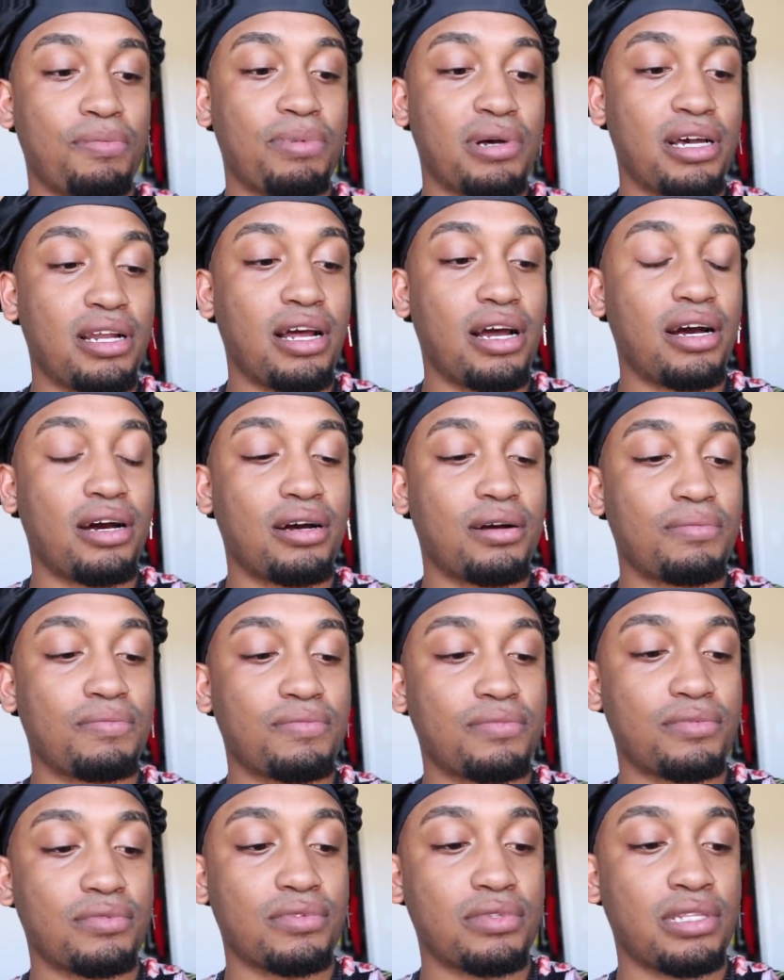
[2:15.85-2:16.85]
But
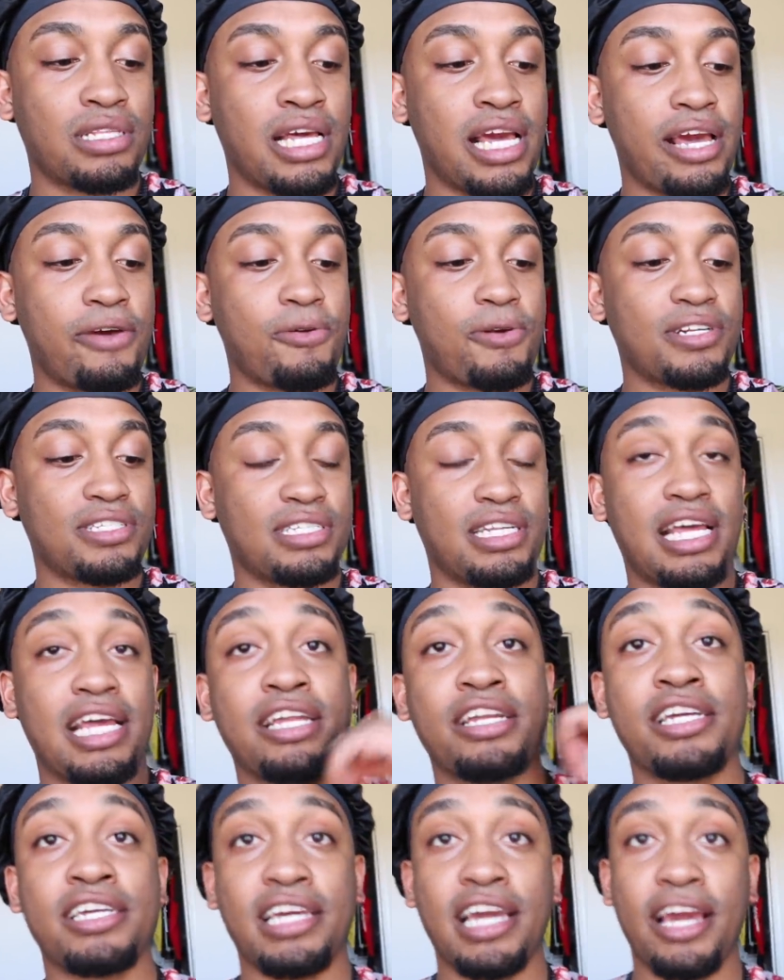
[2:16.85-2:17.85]
um, there was an
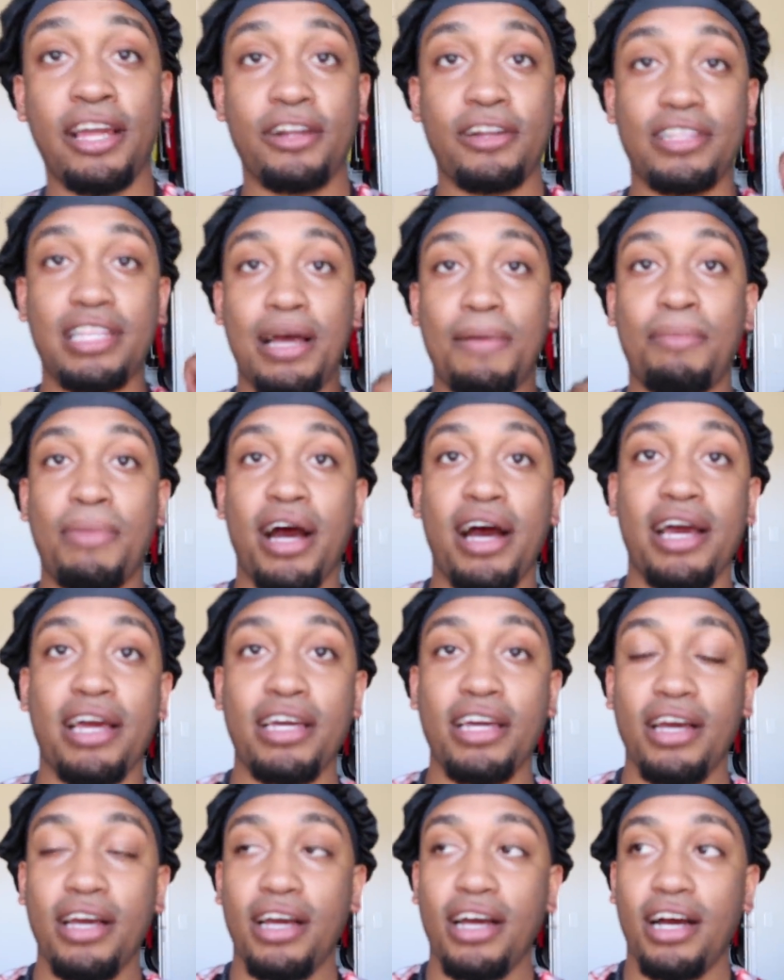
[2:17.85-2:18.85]
indicator that
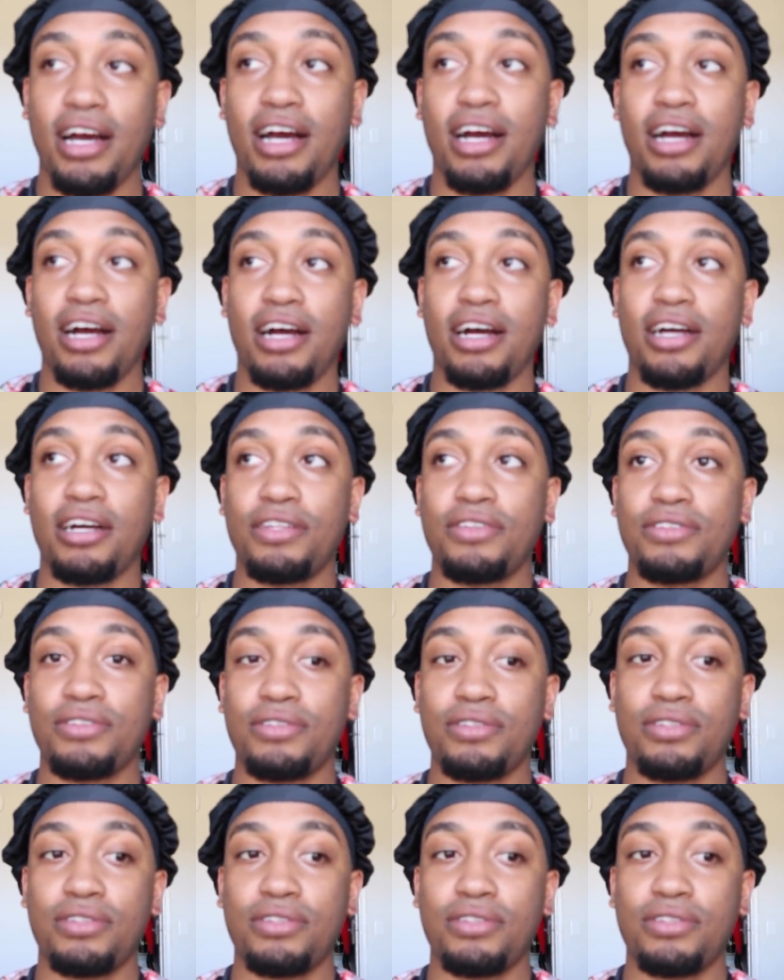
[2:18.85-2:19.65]
my uh,